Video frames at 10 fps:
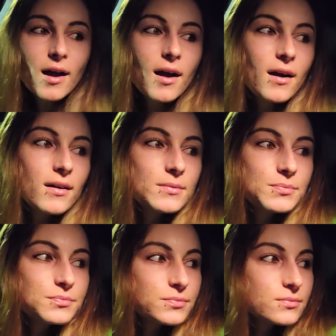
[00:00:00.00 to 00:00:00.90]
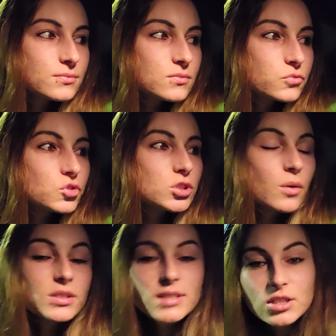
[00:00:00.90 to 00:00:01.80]
Um
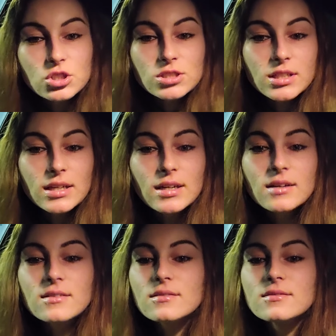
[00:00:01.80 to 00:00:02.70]
so essentially